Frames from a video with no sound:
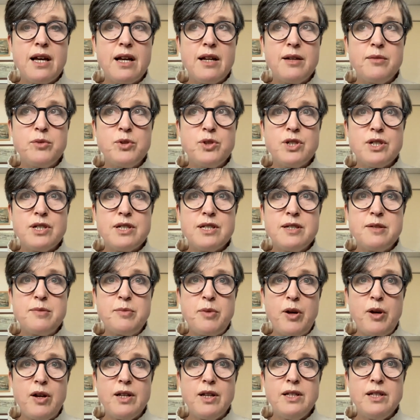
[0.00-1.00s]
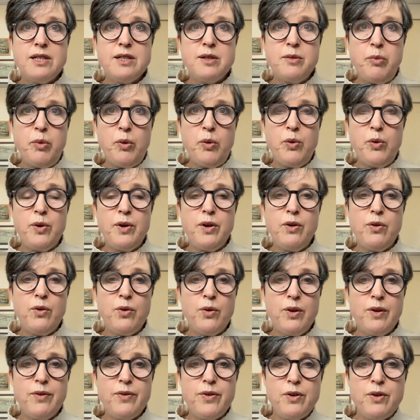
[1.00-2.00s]
is that Animal Justice Party
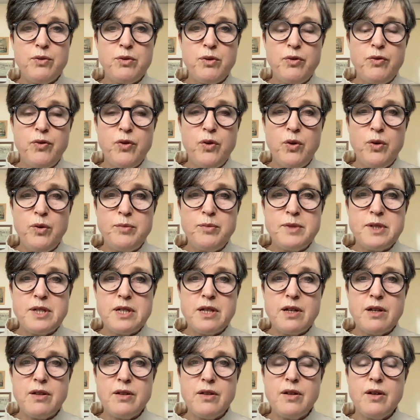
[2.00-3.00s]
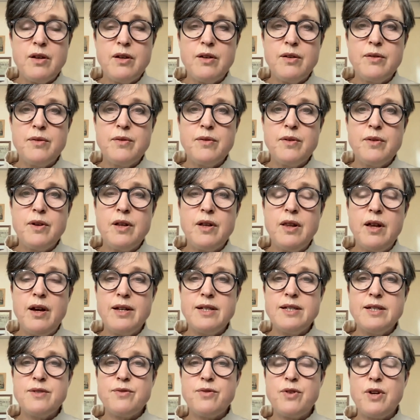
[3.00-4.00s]
supported all of the reforms that the
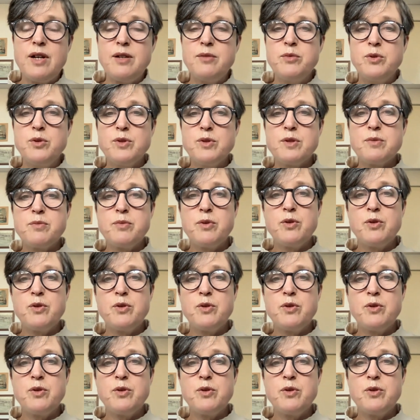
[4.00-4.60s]
Alliance for Animals